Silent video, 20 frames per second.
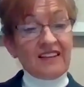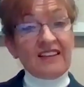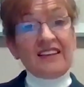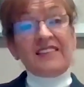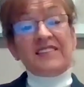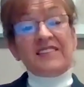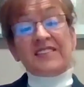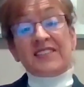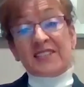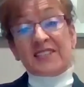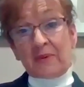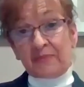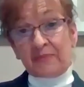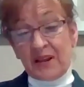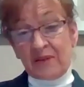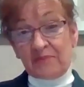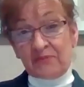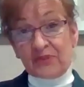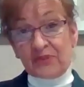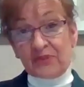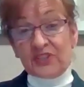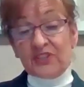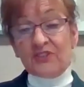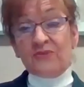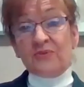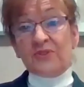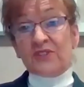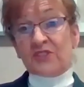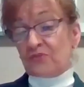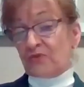Step number
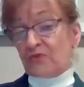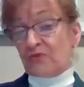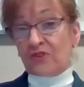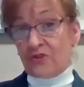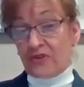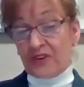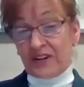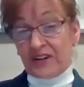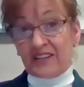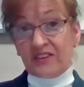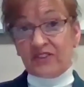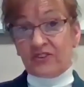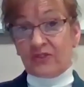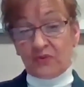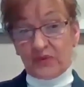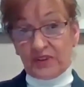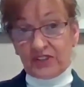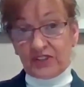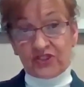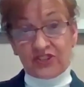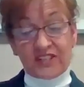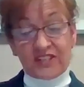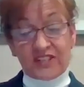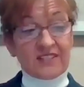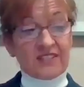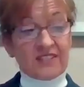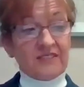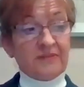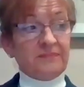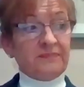2 is recording your
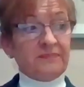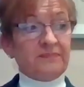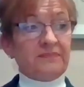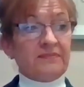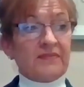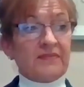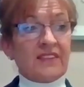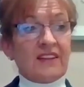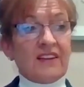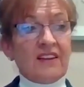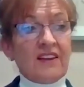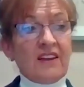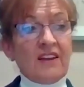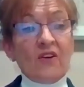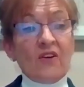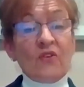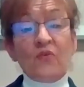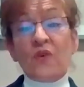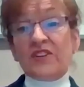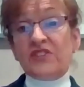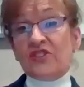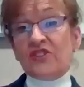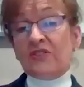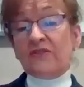wishes. Once